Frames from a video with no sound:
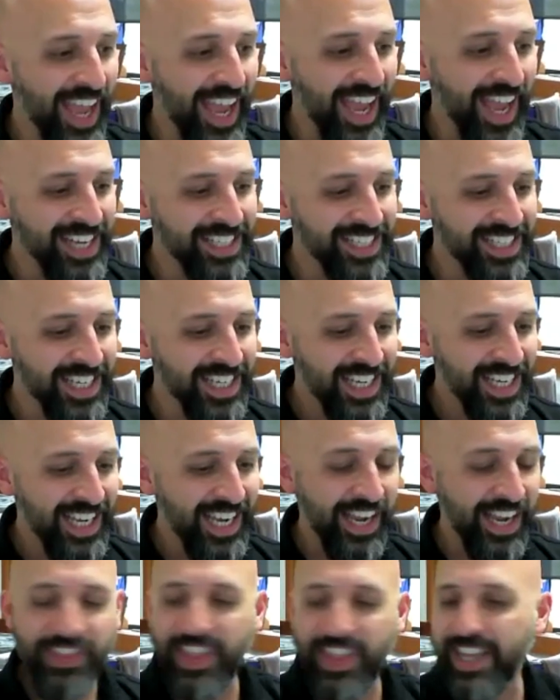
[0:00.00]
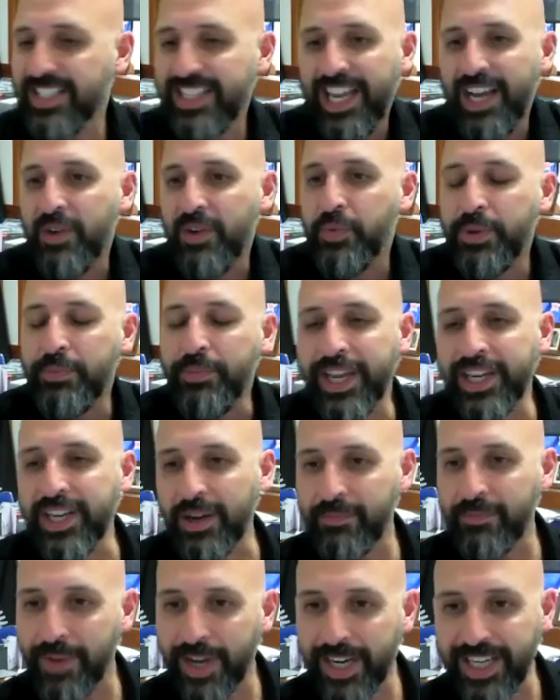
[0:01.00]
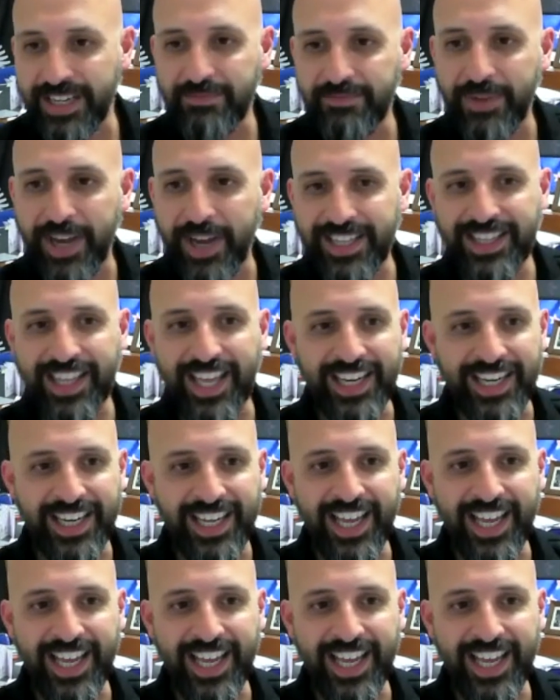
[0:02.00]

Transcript: And and that's how we made our money back then.